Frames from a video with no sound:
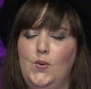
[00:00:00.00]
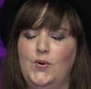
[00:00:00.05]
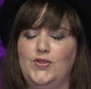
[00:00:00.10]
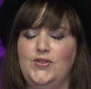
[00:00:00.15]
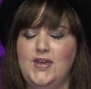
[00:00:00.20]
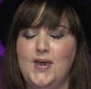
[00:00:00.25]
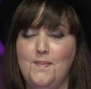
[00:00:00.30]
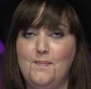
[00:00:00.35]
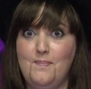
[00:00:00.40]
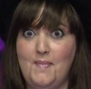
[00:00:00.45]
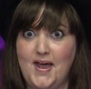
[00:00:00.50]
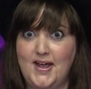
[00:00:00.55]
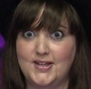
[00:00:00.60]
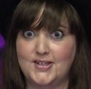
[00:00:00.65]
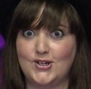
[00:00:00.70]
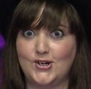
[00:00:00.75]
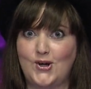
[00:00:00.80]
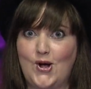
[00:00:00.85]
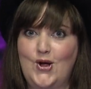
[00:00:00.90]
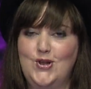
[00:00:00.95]
with the
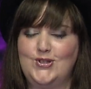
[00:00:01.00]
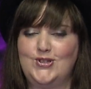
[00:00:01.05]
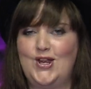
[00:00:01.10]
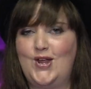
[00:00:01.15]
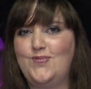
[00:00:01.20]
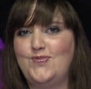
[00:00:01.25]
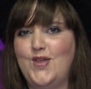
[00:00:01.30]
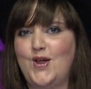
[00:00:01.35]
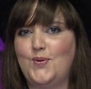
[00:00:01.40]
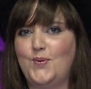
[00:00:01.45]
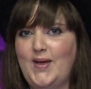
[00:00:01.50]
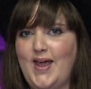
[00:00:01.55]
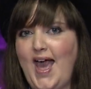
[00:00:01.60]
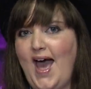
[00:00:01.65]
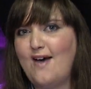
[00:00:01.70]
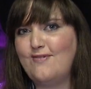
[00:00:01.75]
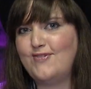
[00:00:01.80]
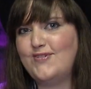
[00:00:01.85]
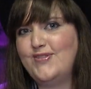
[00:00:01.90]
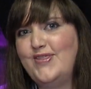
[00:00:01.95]
amazing content that we
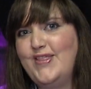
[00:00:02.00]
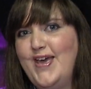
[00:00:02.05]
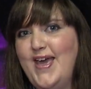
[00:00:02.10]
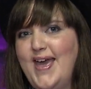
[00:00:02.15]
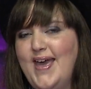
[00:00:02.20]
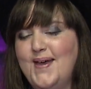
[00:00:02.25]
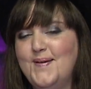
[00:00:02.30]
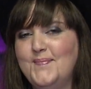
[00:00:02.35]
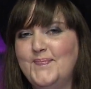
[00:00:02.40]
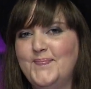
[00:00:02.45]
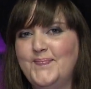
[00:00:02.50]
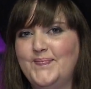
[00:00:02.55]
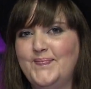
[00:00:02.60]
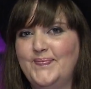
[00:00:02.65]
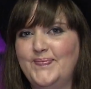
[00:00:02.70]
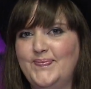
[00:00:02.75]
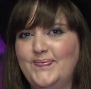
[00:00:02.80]
have in there.